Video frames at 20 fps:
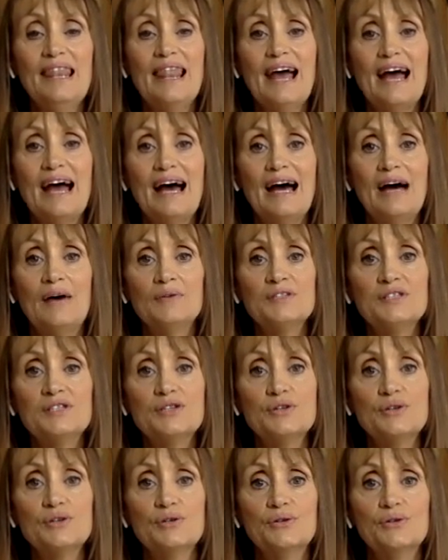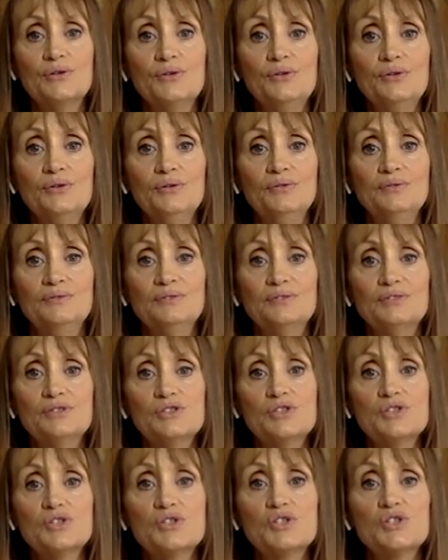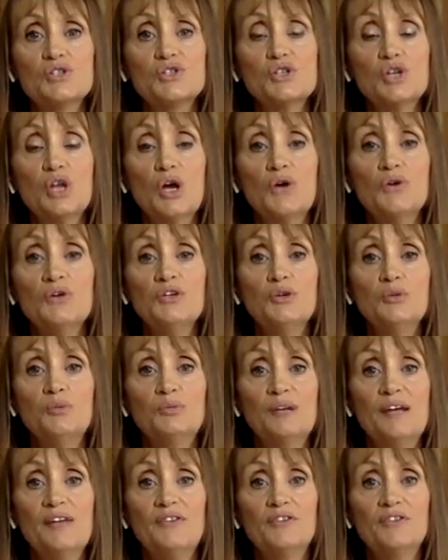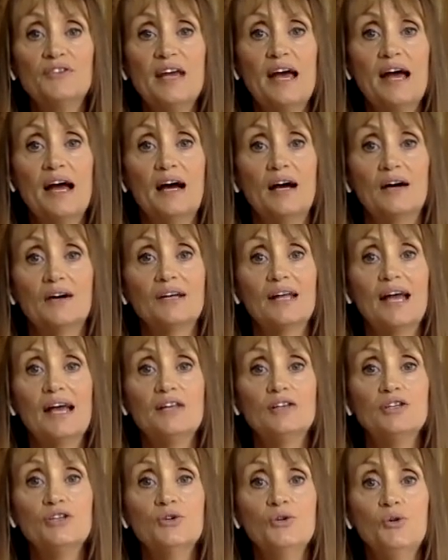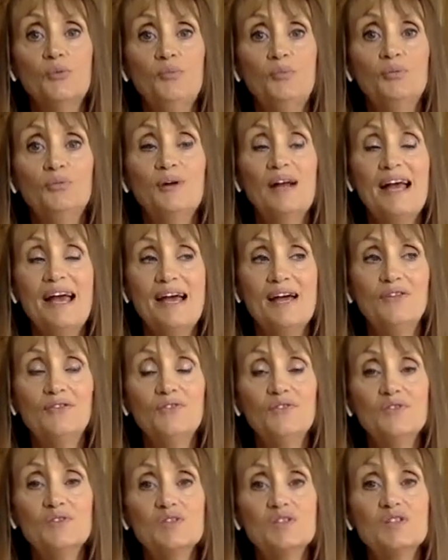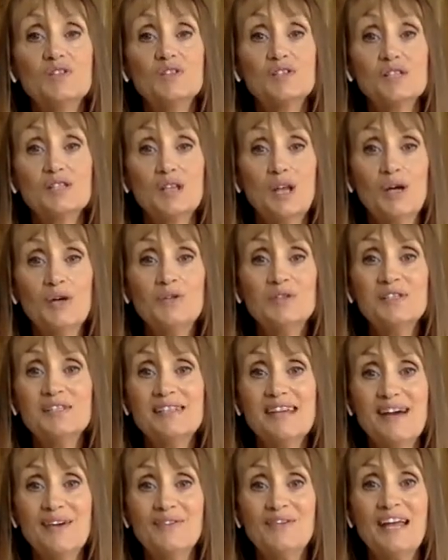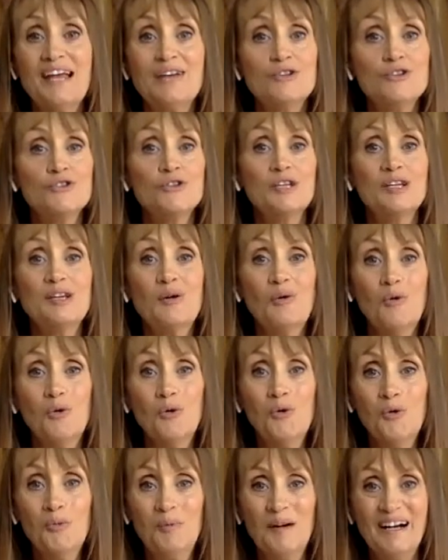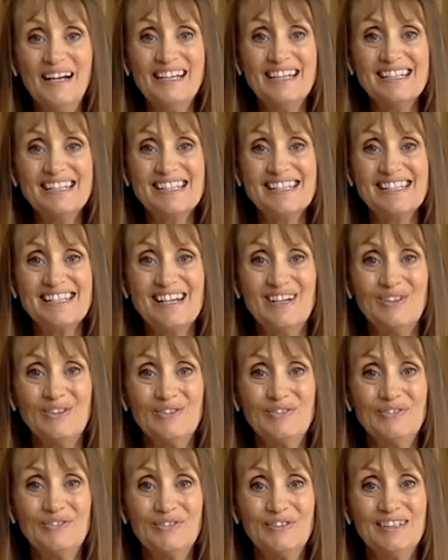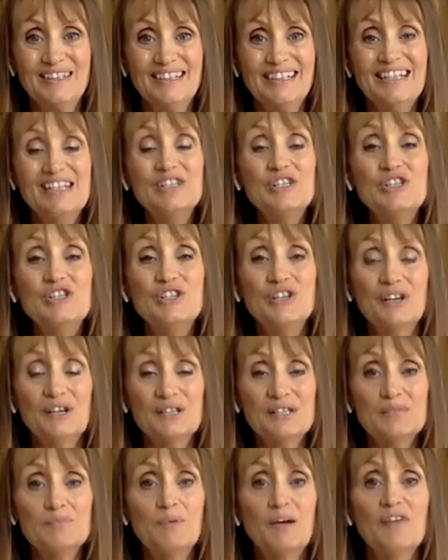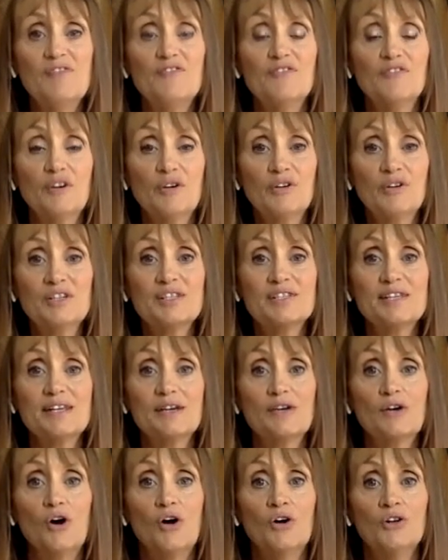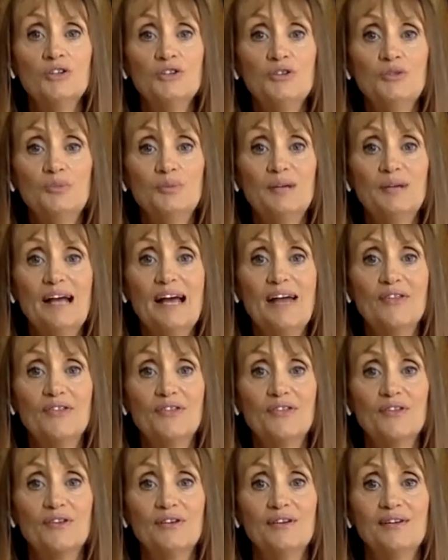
allows you to slow your breath down, and your breath slows down naturally all by itself, just by focusing on your breath